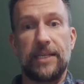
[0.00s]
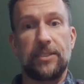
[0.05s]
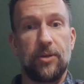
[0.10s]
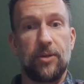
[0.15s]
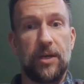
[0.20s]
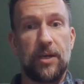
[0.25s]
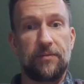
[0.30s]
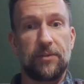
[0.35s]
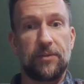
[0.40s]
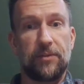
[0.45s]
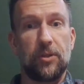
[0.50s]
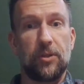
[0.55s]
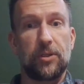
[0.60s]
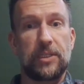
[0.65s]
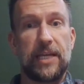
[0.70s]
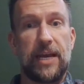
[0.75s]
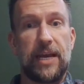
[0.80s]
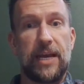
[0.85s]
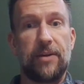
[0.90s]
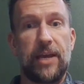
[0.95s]
you'll have to look
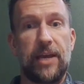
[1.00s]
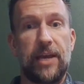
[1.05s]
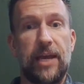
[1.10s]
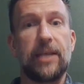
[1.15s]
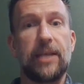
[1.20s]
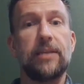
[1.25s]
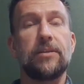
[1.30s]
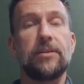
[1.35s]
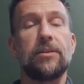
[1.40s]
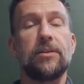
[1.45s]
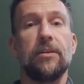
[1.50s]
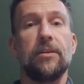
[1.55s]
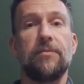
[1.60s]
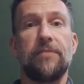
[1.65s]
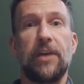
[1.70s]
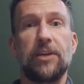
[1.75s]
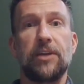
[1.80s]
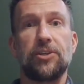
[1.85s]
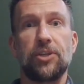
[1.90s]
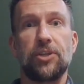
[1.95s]
down at it, till
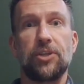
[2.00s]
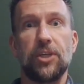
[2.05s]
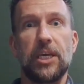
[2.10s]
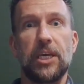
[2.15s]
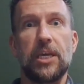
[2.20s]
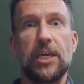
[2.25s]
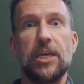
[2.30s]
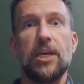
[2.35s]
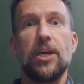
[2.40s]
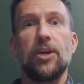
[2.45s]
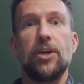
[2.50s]
eventually